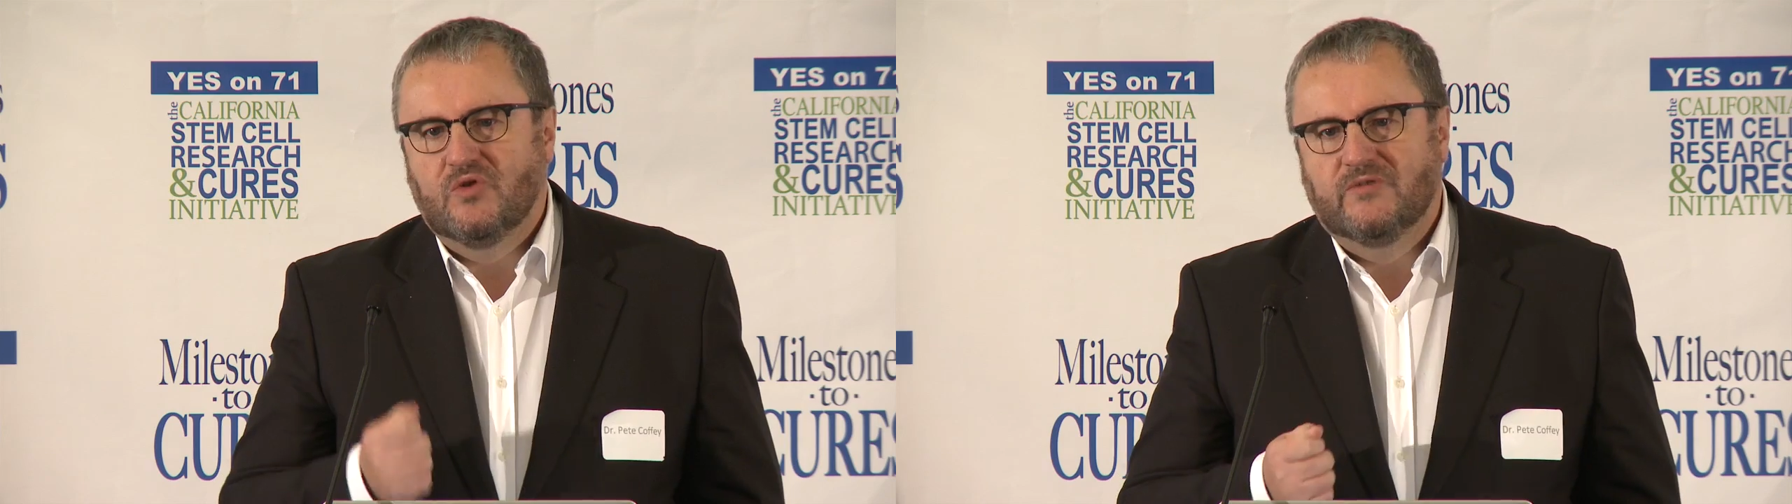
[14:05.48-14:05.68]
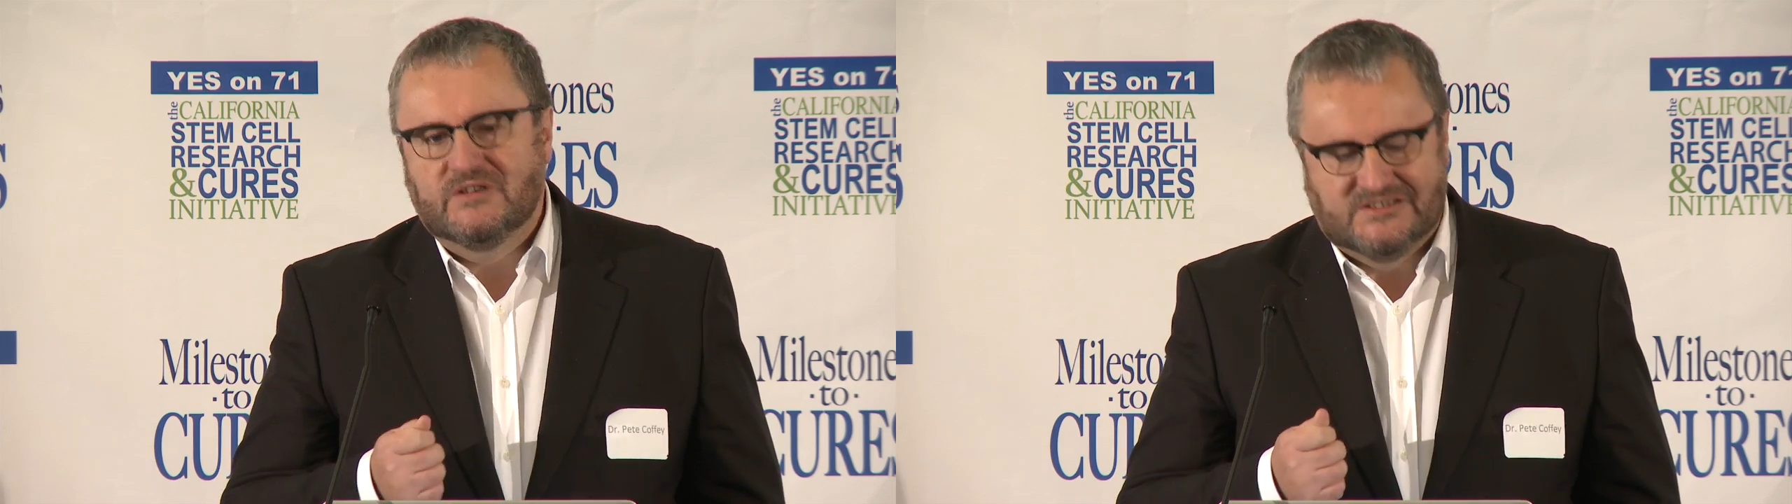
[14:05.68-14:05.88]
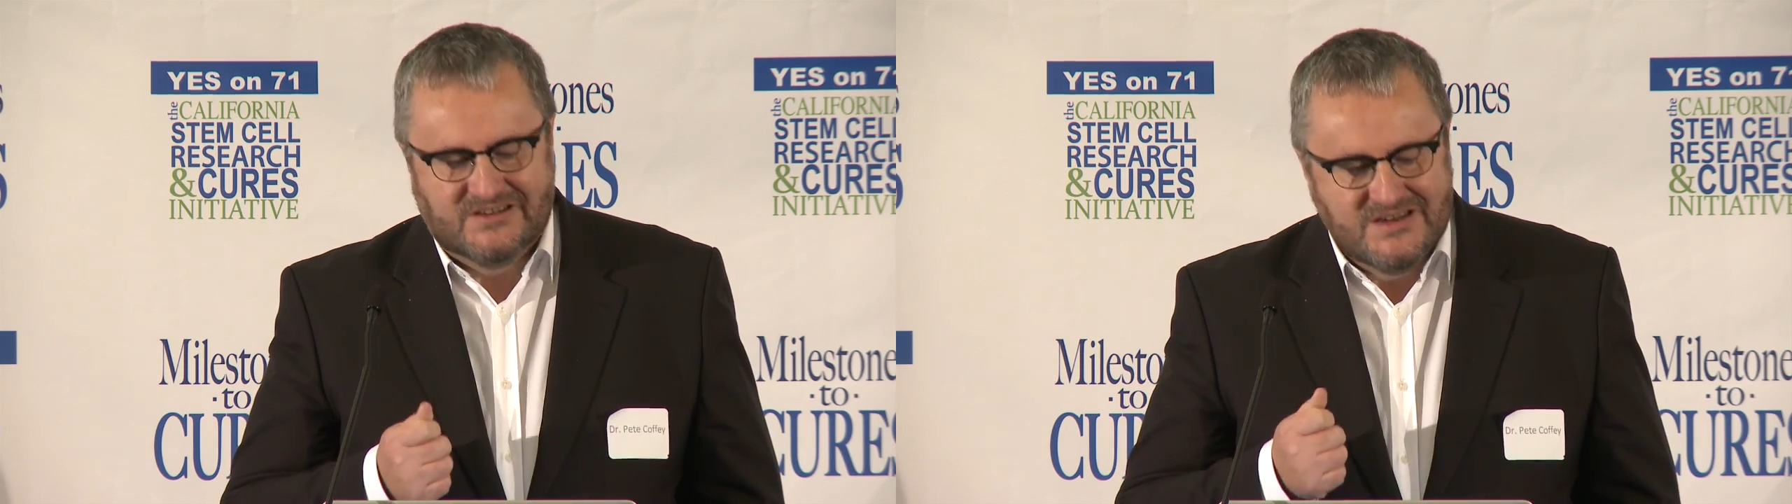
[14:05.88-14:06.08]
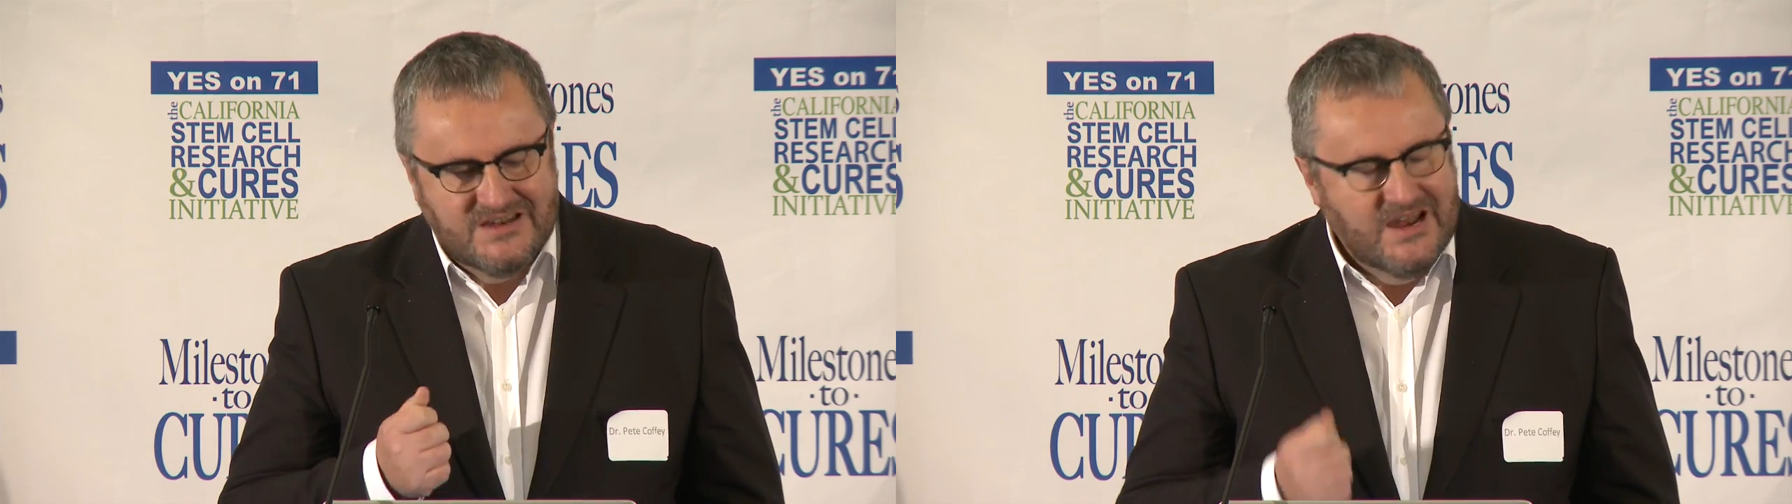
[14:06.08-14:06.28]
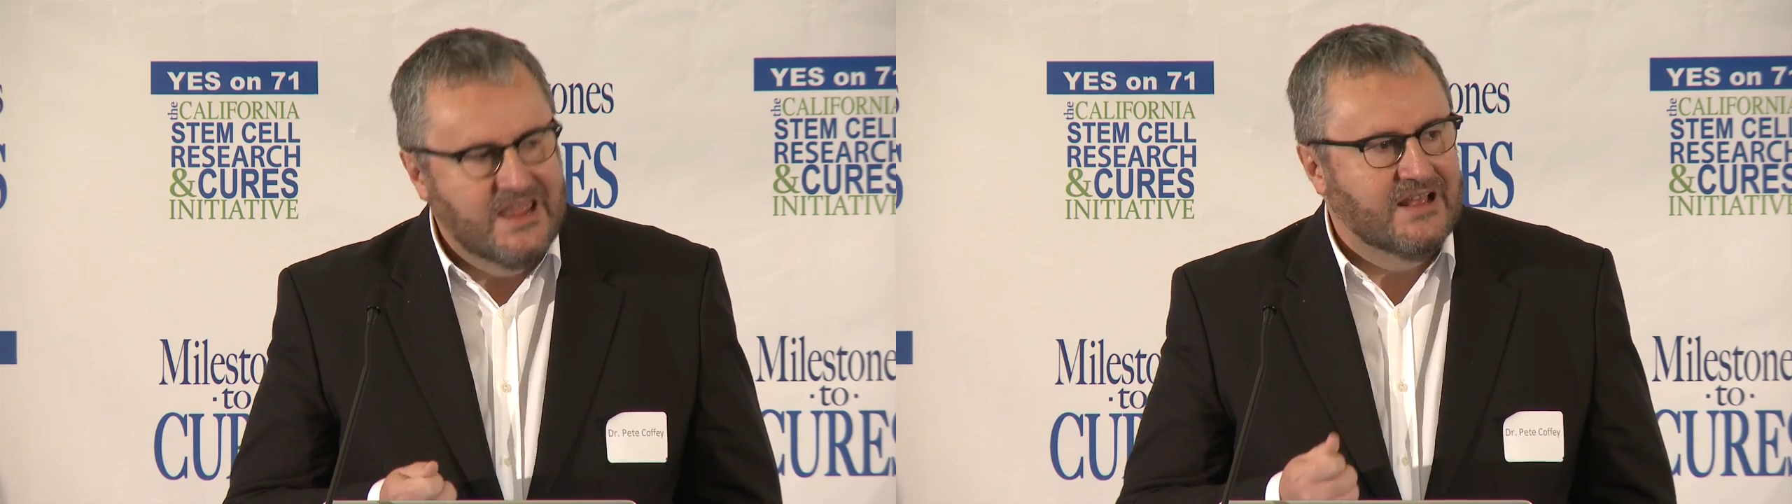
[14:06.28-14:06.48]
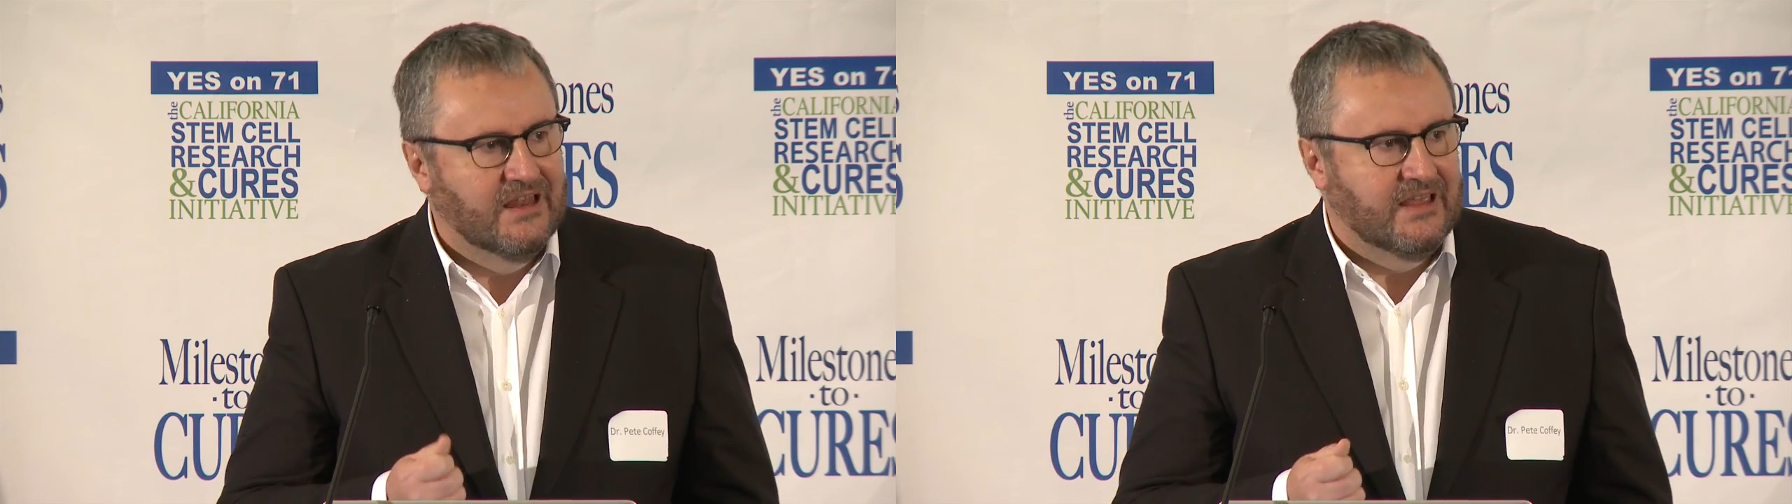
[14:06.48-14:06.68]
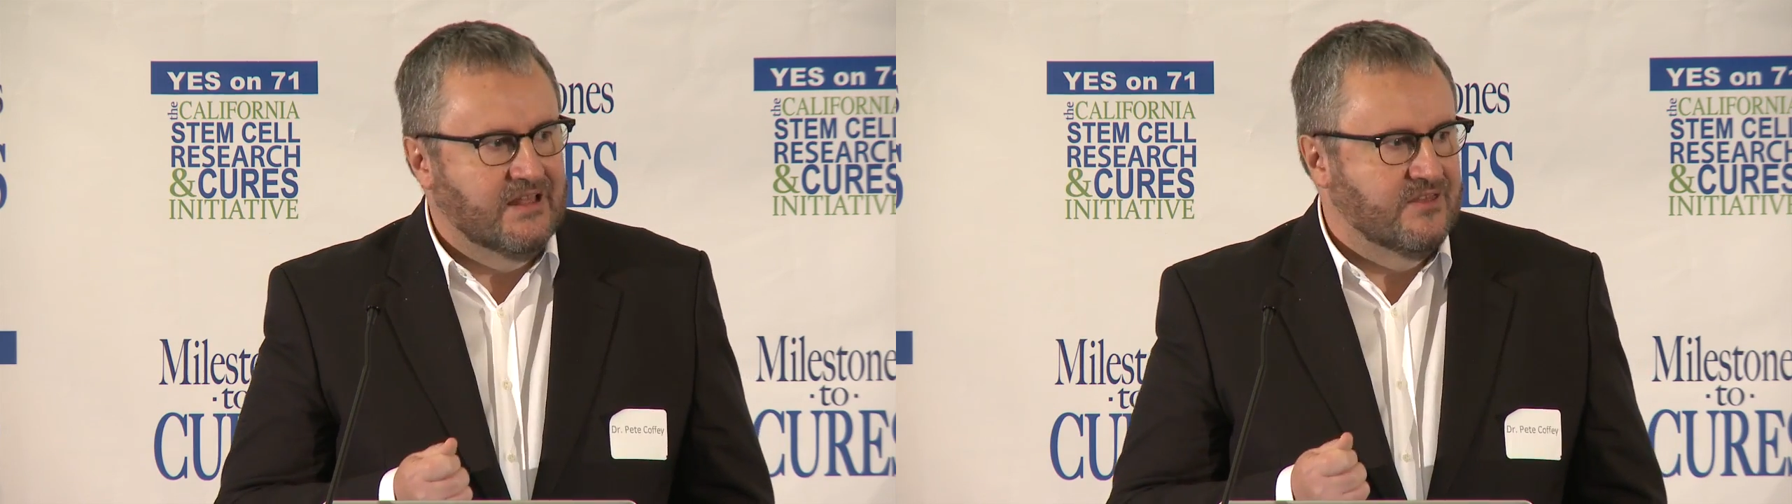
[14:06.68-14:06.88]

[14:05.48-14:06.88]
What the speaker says: covers nearly